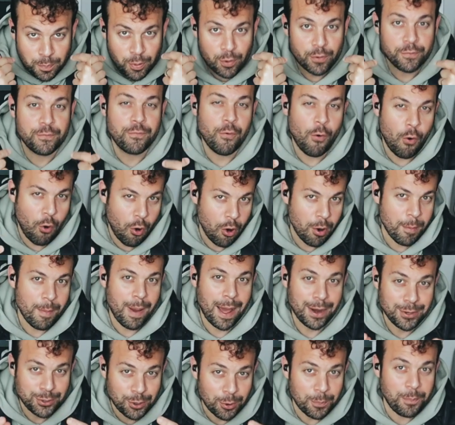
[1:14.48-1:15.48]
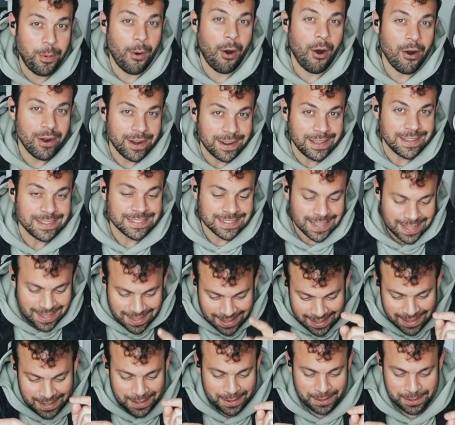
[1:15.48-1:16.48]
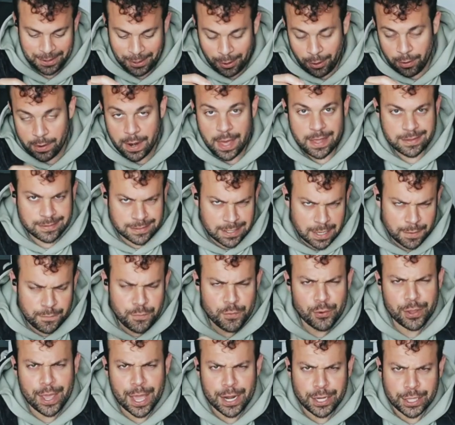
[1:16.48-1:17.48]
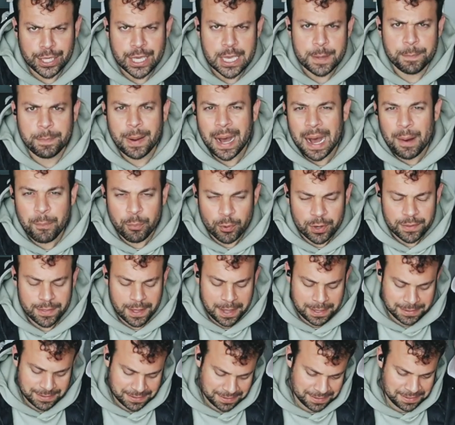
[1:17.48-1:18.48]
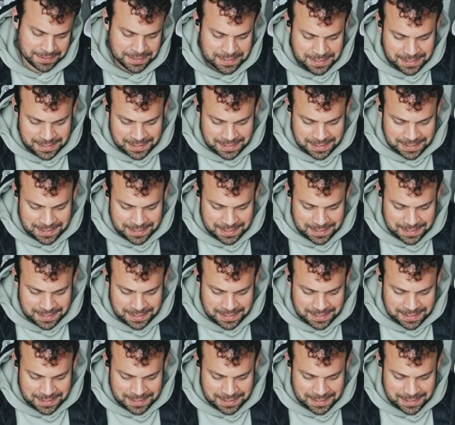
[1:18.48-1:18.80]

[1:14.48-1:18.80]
perform at your parties. You know, let's see if you can keep up with us.